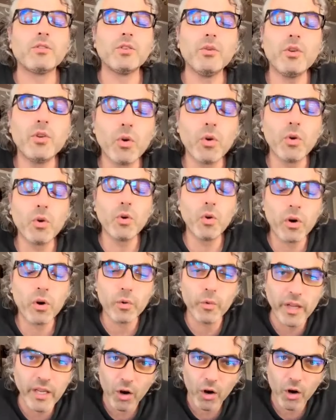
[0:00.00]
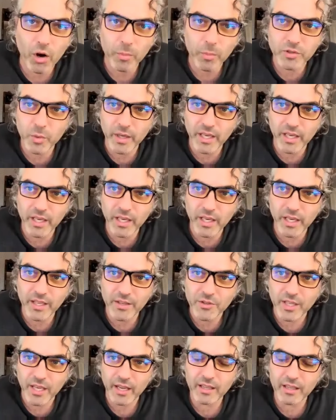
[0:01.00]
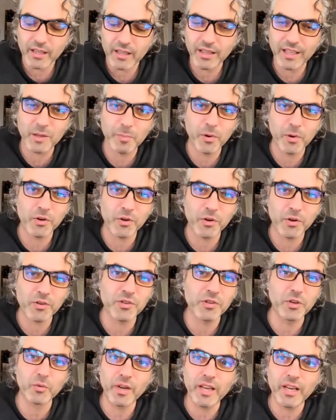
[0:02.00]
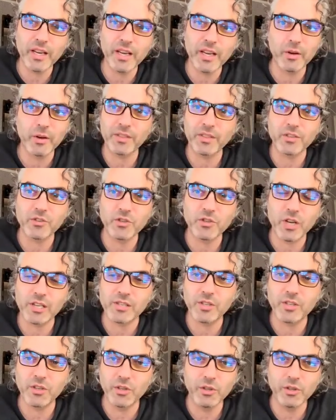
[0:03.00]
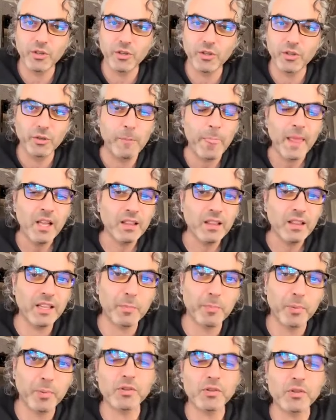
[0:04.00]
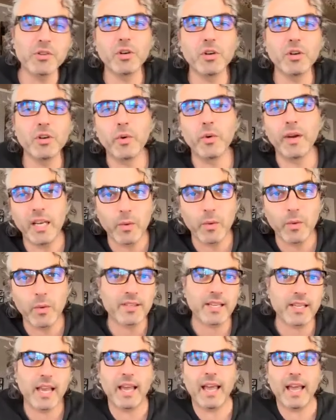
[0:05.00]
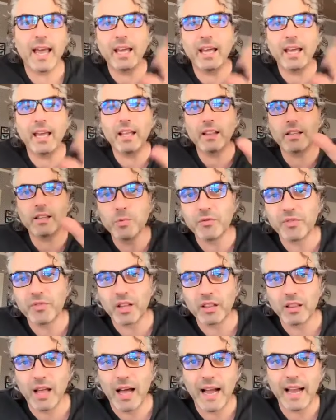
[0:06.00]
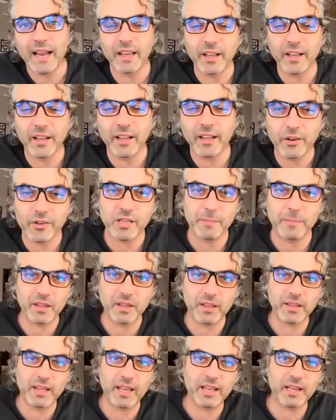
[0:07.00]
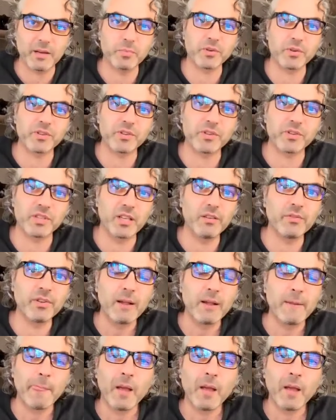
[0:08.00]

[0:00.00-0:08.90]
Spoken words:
Do your recall between each take. Let the person you're reading with adjust to you. Let the person you're reading with say, hey, let's move the lighting or something that they can perceive.